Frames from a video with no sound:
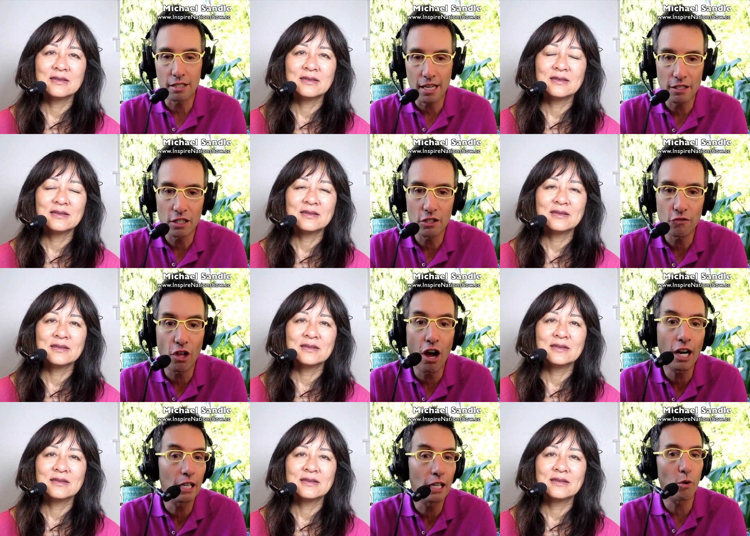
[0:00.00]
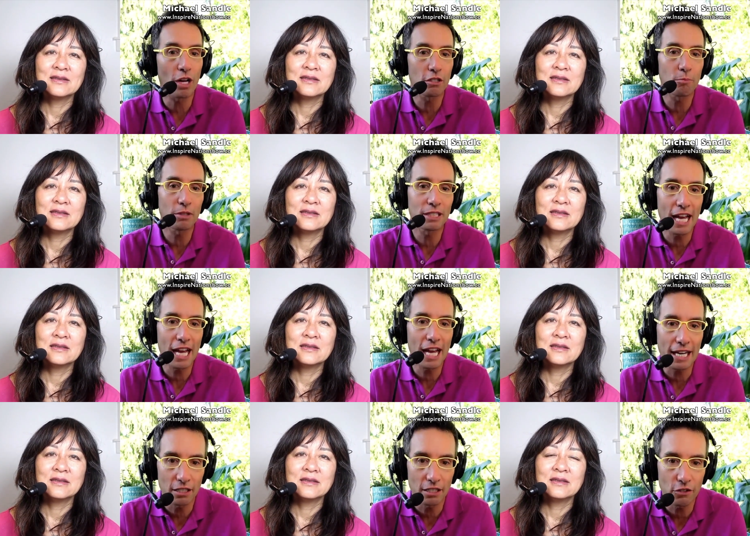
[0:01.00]
Speaker 1: as his flock. He wants to
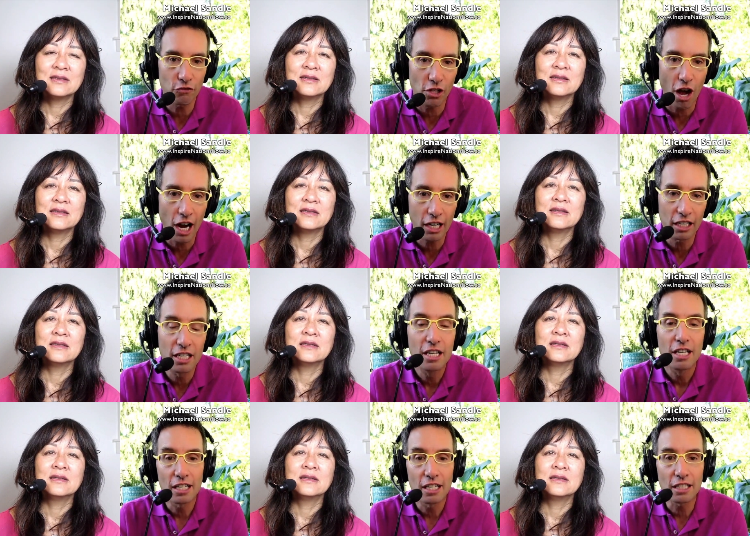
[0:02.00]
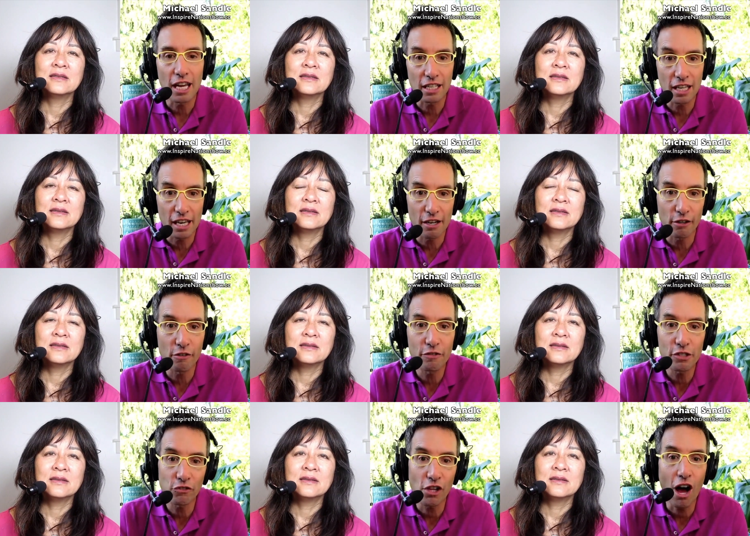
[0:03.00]
protect his flock and take care of
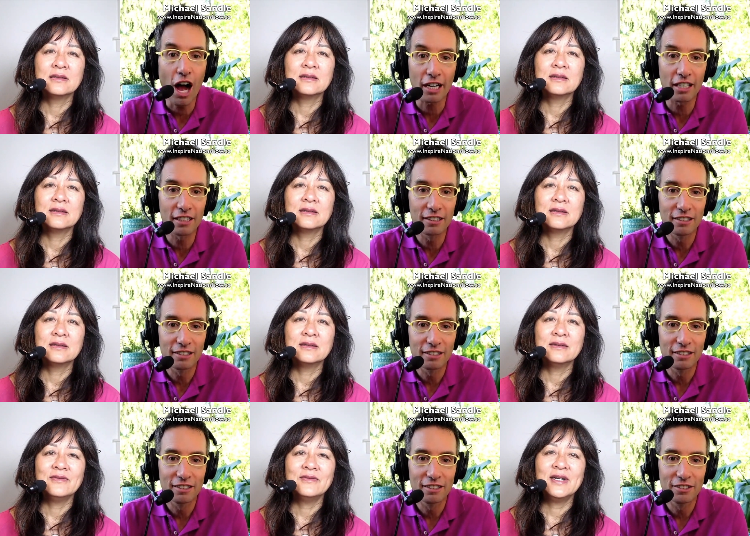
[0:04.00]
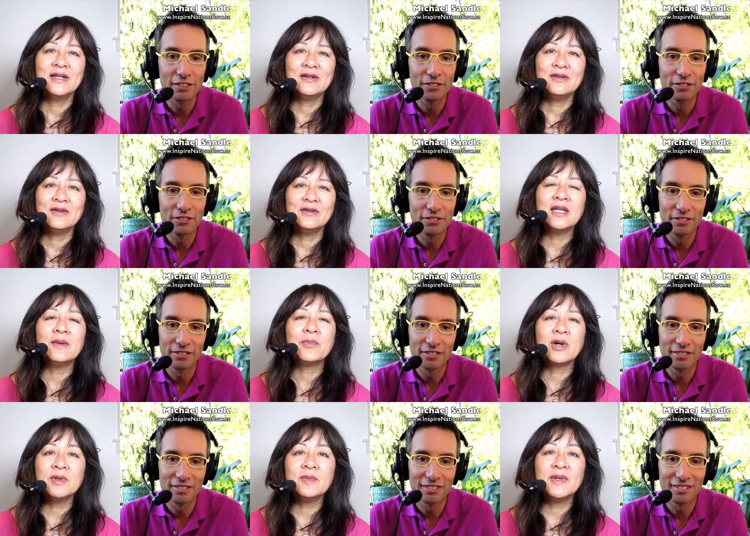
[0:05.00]
his
Speaker 2: flock. Wow, and that
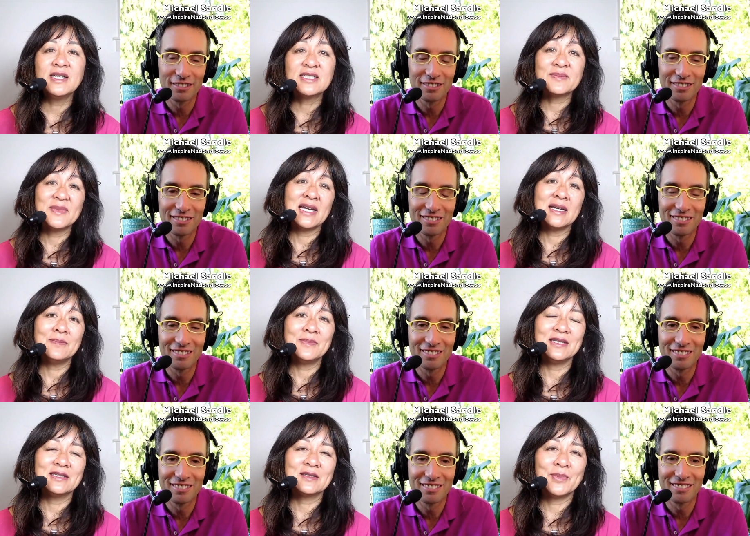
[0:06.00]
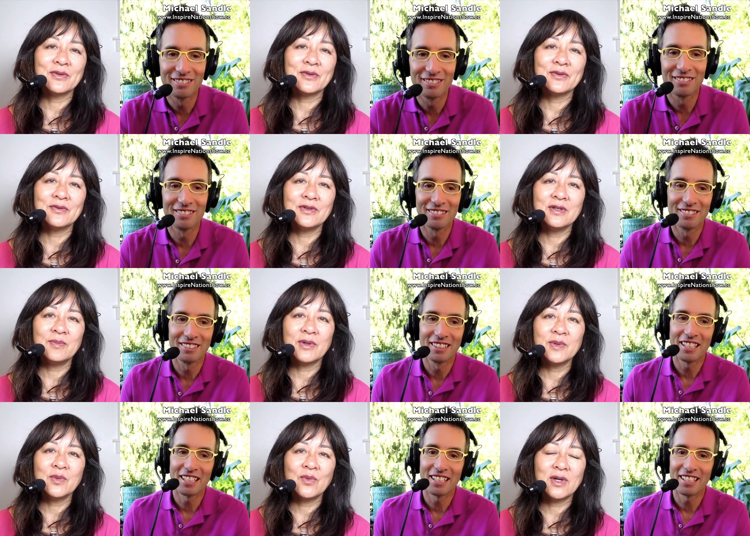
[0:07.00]
probably makes him happy. It's part of he
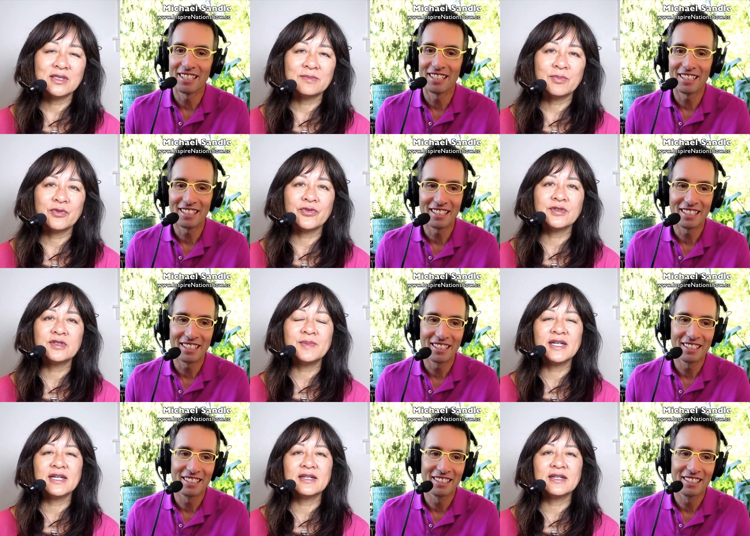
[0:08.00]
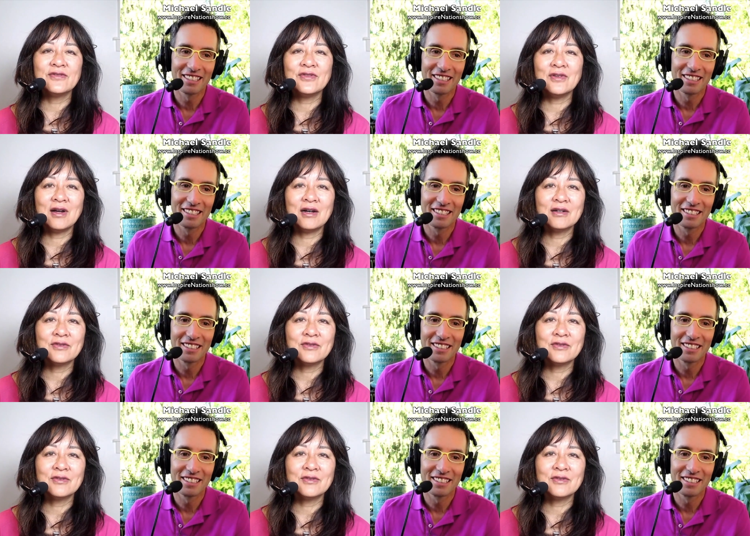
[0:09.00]
probably wants prefers being in a flock